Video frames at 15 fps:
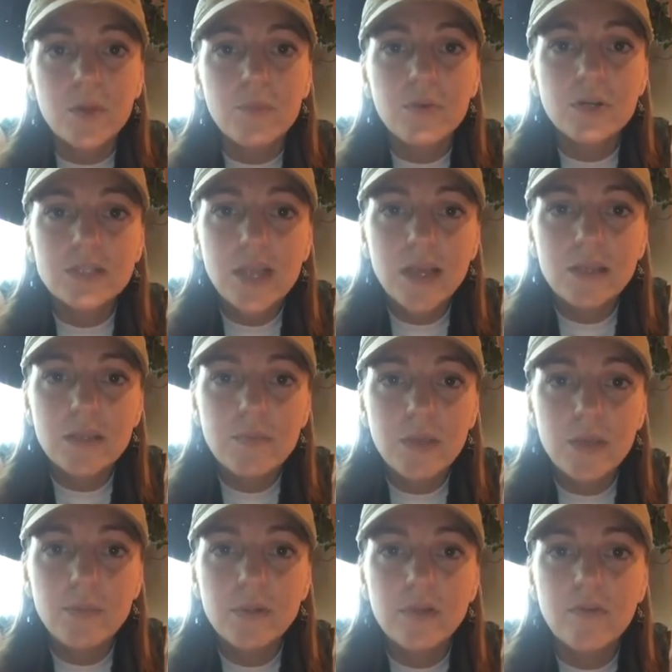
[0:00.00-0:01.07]
Protect the
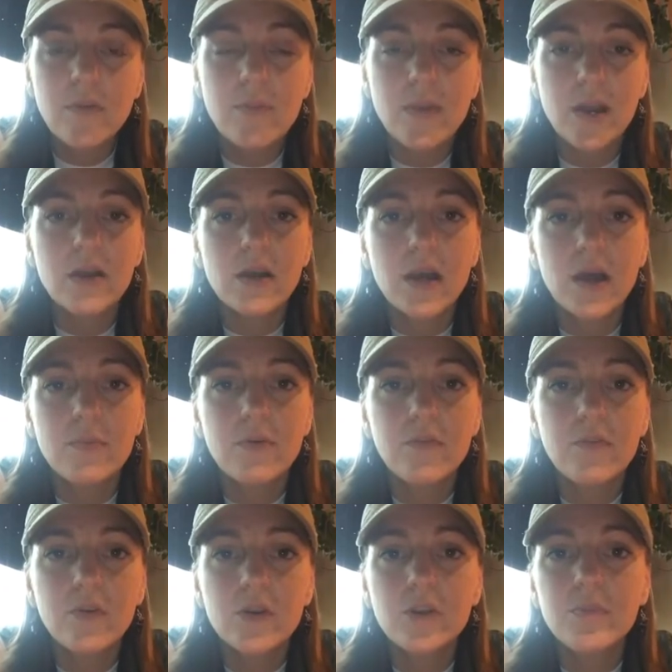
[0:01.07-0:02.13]
people of America
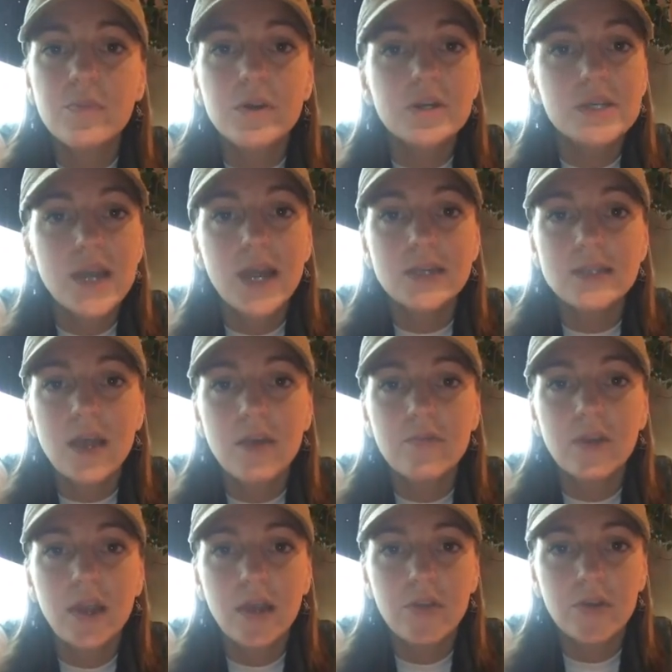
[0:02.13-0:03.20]
before you protect
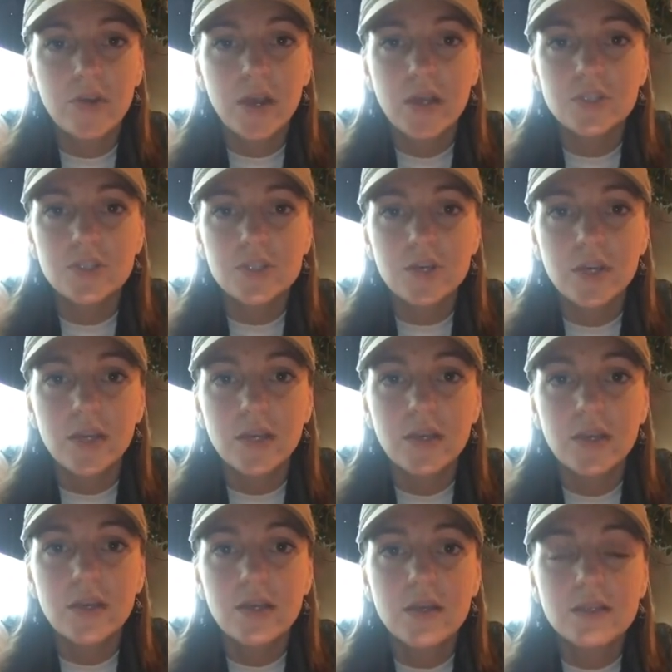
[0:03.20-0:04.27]
every other country.
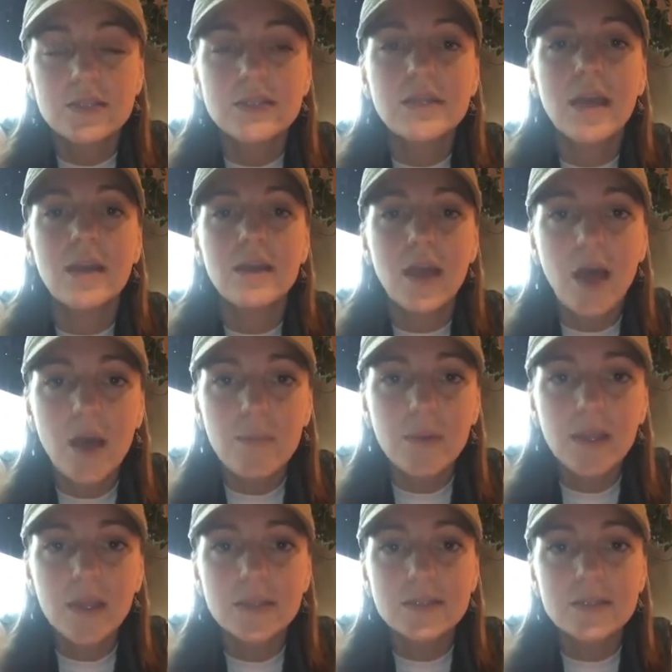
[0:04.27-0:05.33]
Stand up
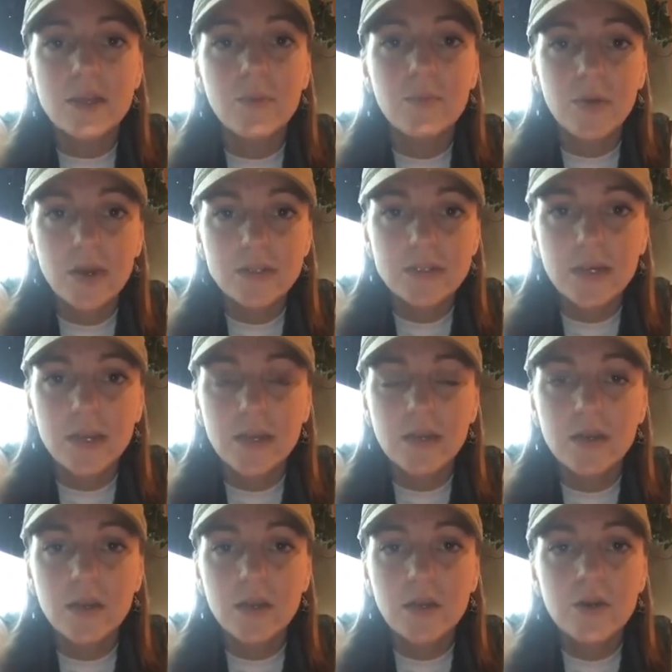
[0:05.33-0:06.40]
against a president
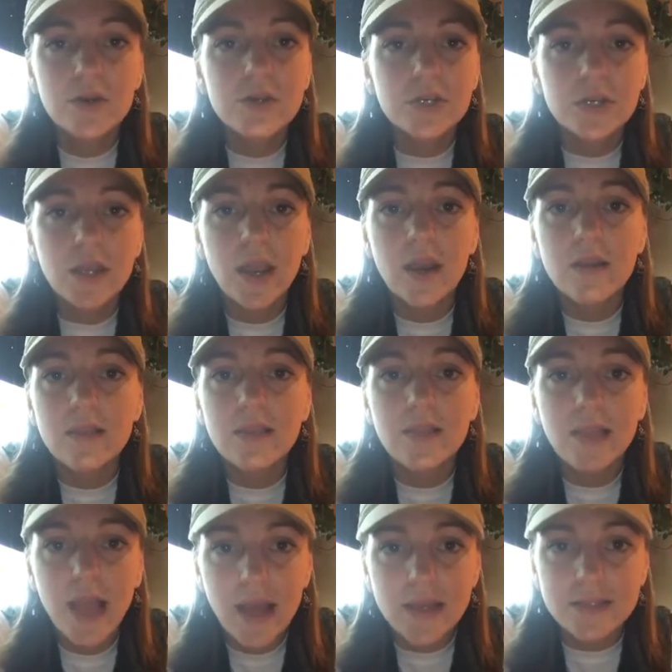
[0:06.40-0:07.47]
who could care
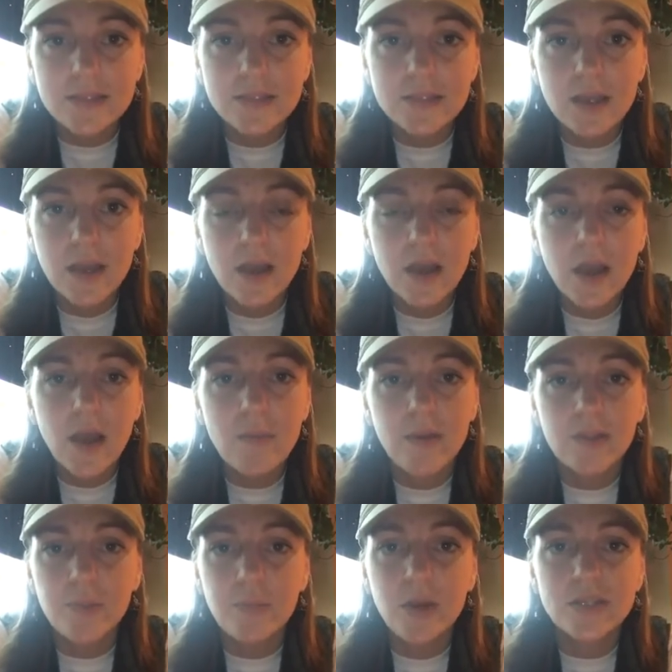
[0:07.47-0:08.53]
less
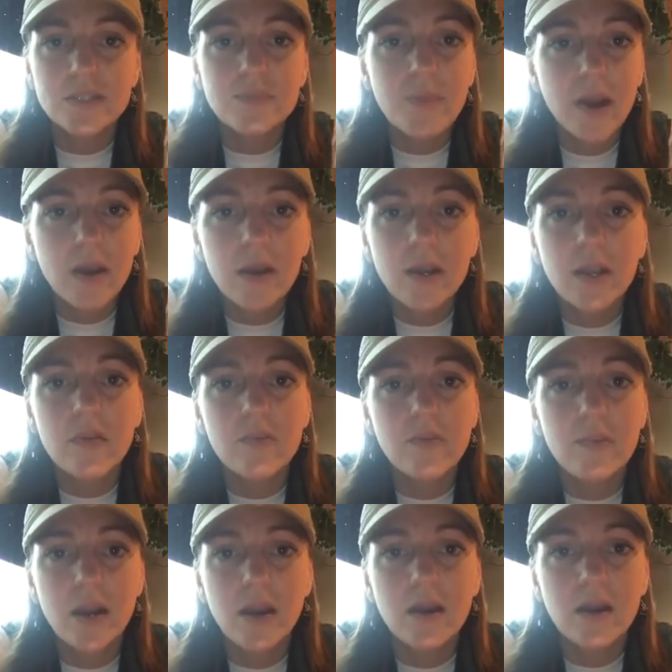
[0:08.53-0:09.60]
about the prosperity of
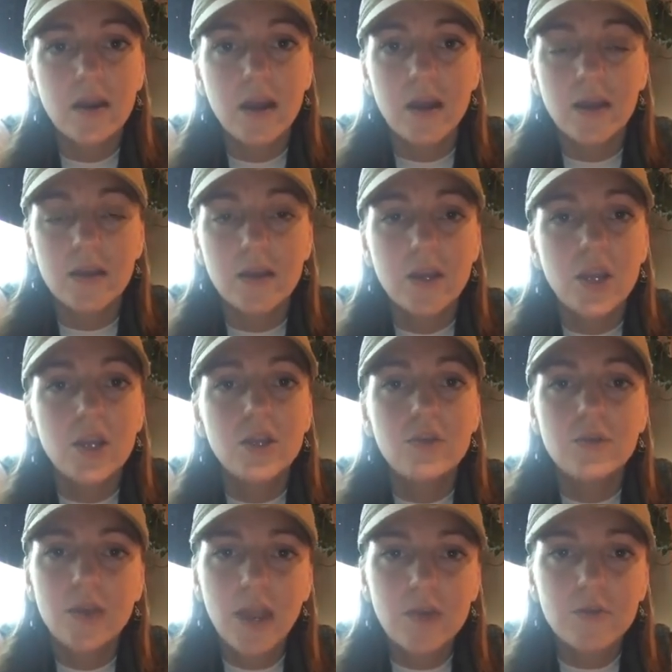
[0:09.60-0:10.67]
America.
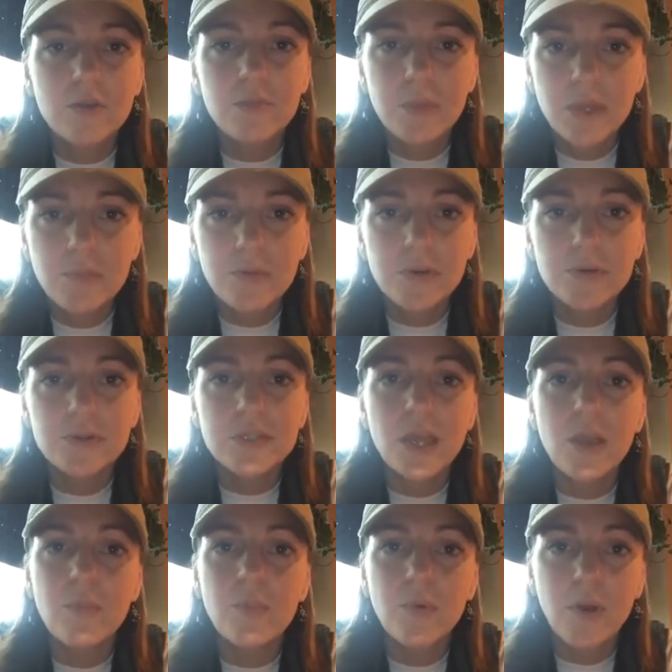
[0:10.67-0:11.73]
Unite with people who
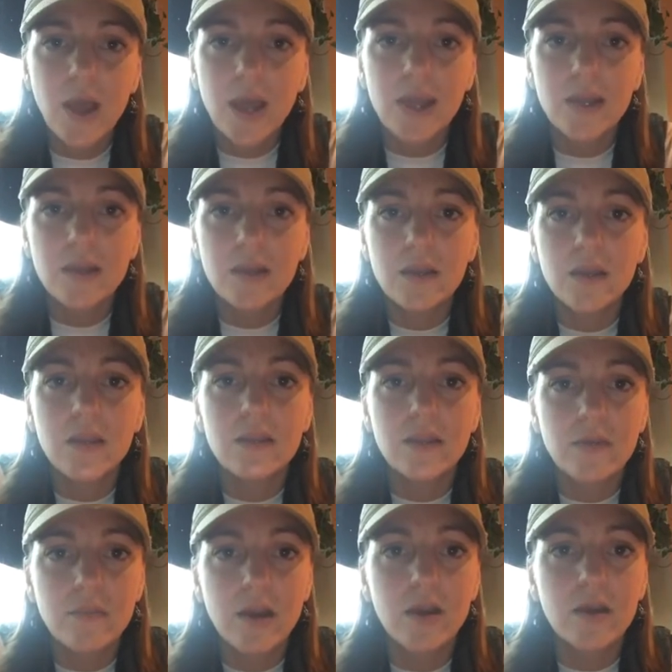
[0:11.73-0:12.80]
take pride in the
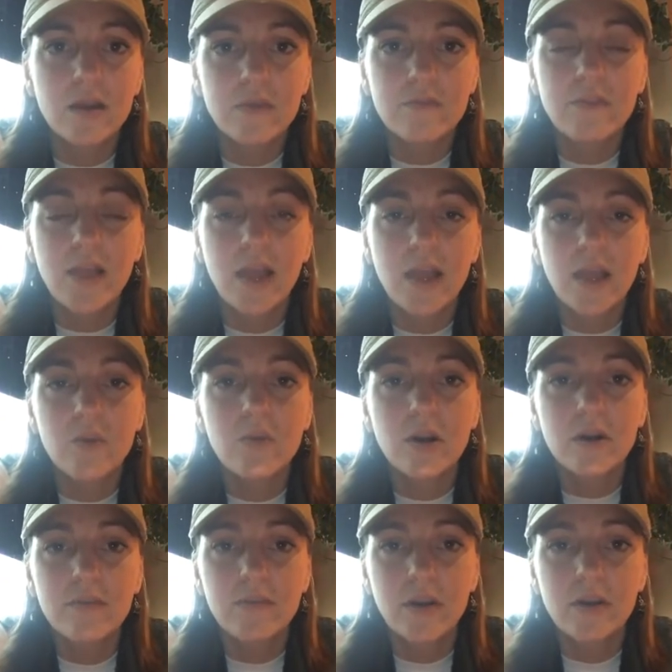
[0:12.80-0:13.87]
American flag and what
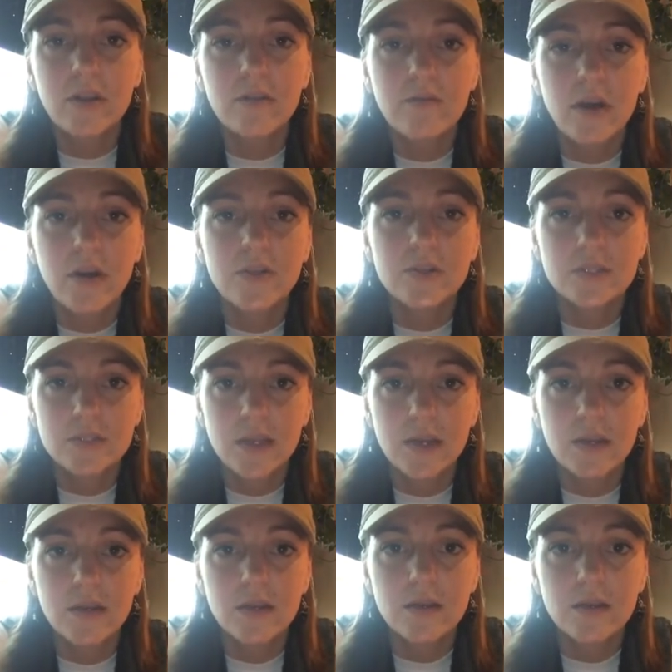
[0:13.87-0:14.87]
our founding fathers did.